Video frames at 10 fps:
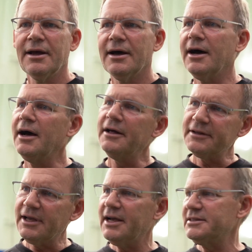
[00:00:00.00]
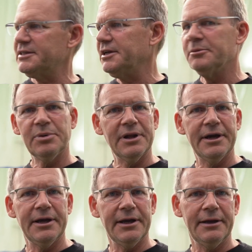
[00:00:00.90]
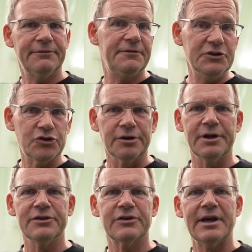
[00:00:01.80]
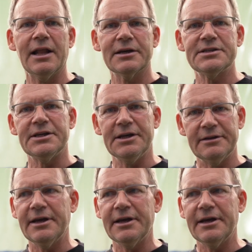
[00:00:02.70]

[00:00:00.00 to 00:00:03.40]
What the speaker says: The guys that didn't play feature against Galaxy,